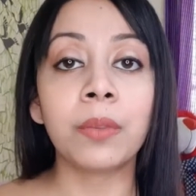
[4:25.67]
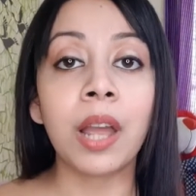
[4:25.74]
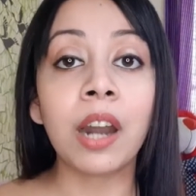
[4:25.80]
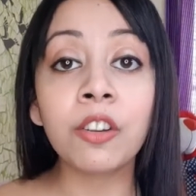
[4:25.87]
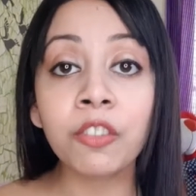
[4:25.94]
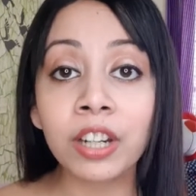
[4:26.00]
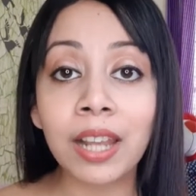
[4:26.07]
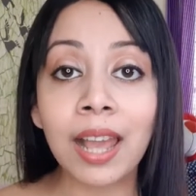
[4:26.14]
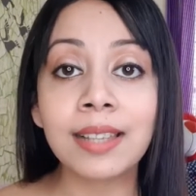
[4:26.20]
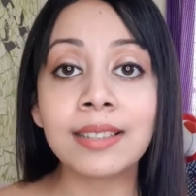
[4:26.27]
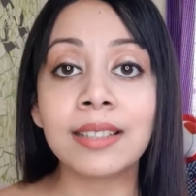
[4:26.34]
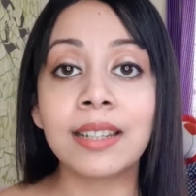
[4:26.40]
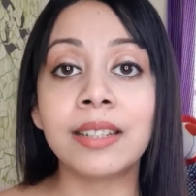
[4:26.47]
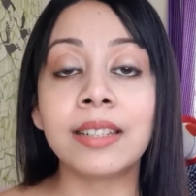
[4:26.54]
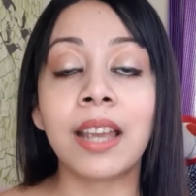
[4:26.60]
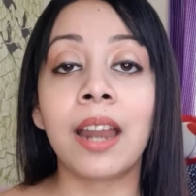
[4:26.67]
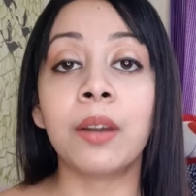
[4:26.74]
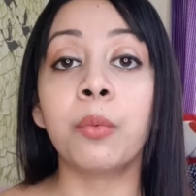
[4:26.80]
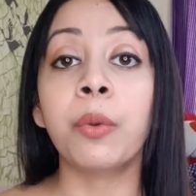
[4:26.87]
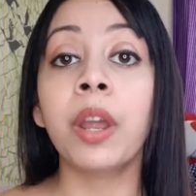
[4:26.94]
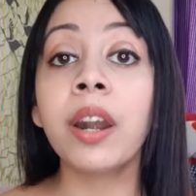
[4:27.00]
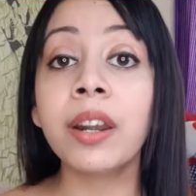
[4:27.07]
advertise it
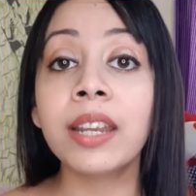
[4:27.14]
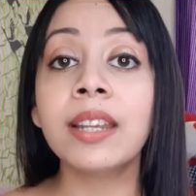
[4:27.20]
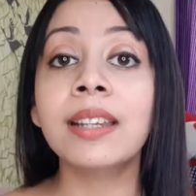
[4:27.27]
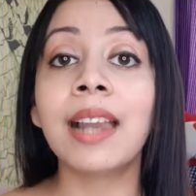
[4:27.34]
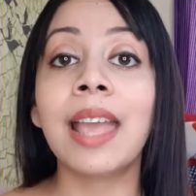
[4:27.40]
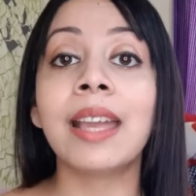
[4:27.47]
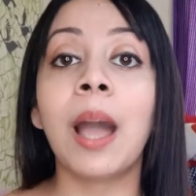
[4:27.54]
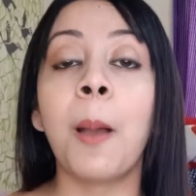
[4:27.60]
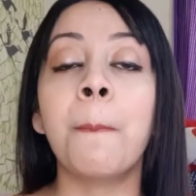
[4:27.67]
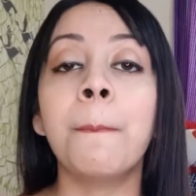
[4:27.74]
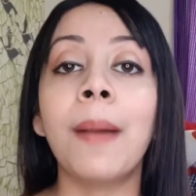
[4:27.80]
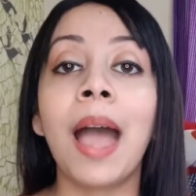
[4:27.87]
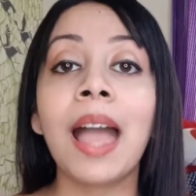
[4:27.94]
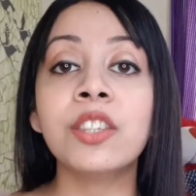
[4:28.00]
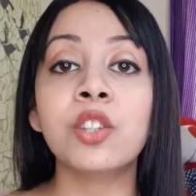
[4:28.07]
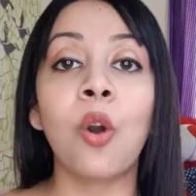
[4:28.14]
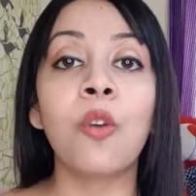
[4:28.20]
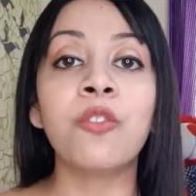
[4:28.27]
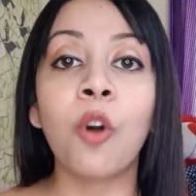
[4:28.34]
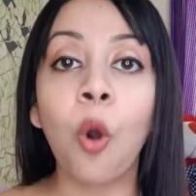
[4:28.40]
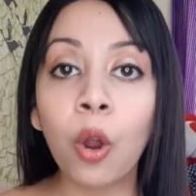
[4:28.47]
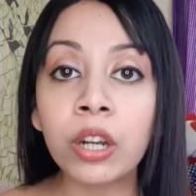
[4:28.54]
and wear it like a badge
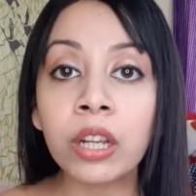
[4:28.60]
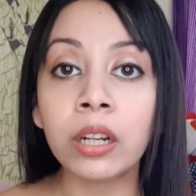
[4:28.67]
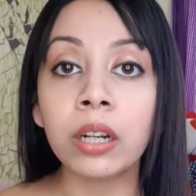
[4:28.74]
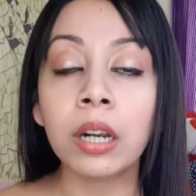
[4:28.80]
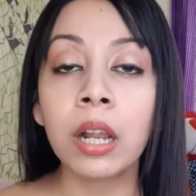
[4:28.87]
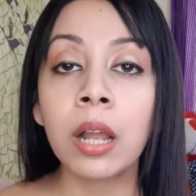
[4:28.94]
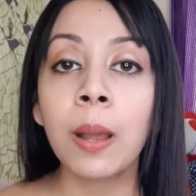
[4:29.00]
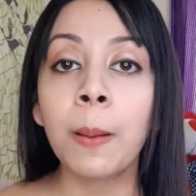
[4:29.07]
of honor.